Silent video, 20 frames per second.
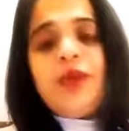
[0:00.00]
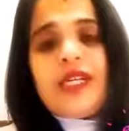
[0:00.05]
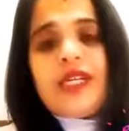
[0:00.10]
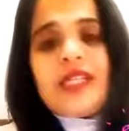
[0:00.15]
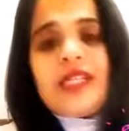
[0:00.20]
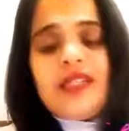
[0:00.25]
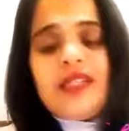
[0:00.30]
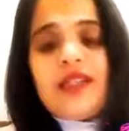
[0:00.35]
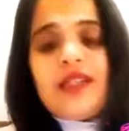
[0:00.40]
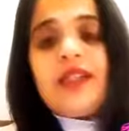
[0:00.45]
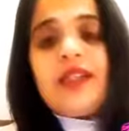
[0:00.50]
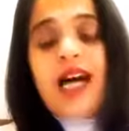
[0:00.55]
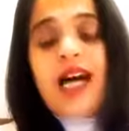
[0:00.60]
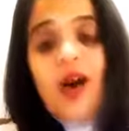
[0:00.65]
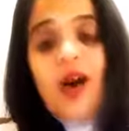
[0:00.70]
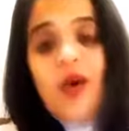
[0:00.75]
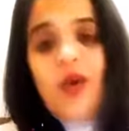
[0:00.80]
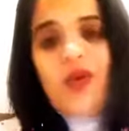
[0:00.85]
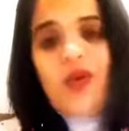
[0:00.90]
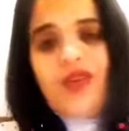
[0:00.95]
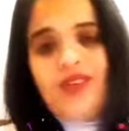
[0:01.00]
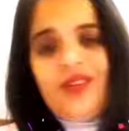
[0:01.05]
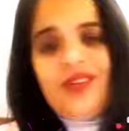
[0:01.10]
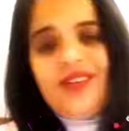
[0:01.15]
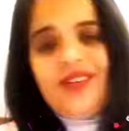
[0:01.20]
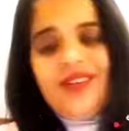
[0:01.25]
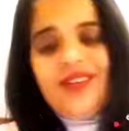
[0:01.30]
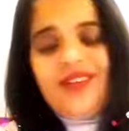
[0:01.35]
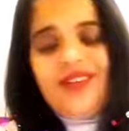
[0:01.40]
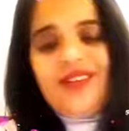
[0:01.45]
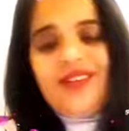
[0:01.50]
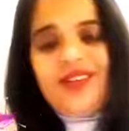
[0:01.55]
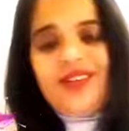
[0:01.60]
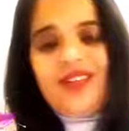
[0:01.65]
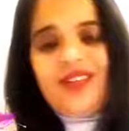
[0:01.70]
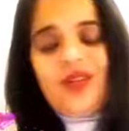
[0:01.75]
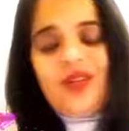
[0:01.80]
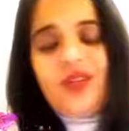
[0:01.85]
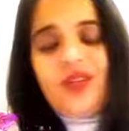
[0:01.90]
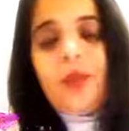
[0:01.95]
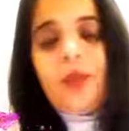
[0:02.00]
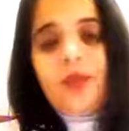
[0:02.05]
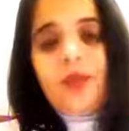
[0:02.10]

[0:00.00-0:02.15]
present the now you know the